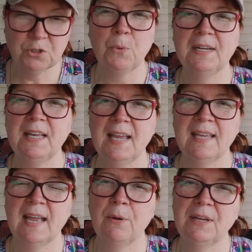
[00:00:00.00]
28
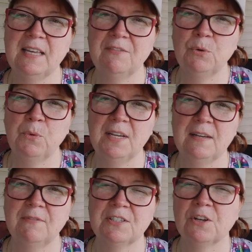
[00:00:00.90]
count even weave.
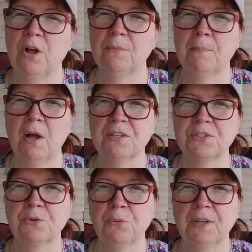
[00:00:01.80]
It's called Moss
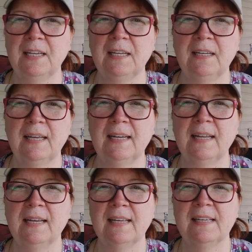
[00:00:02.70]
Green, and
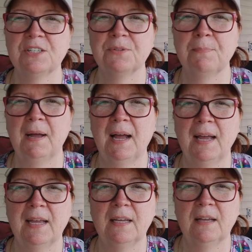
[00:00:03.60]
it is
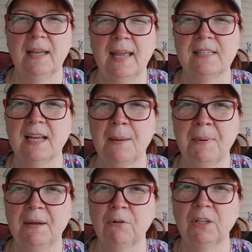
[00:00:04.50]
by hand dyed
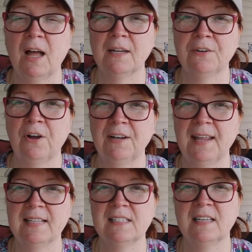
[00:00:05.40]
by Rolanda on
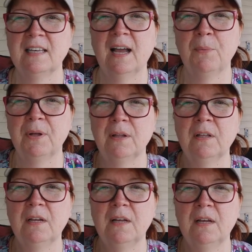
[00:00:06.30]
Etsy. I will
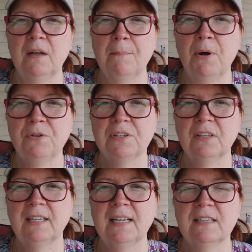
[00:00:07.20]
post a
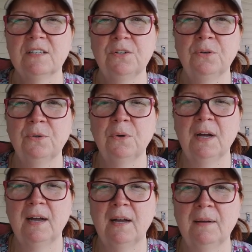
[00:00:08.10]
link to
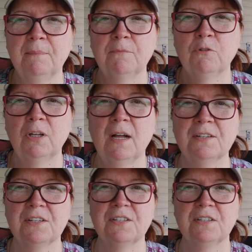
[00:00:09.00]

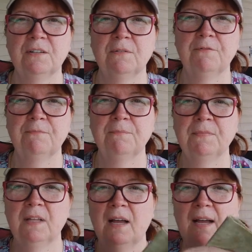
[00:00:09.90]
Rolanda's
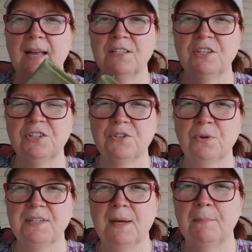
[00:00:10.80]
Etsy store
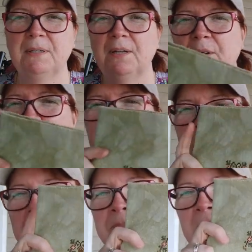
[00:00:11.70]
down below.
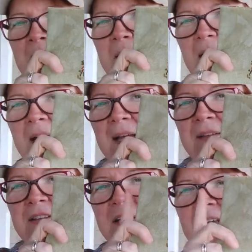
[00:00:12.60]

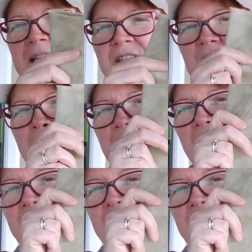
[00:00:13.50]
And the last time that I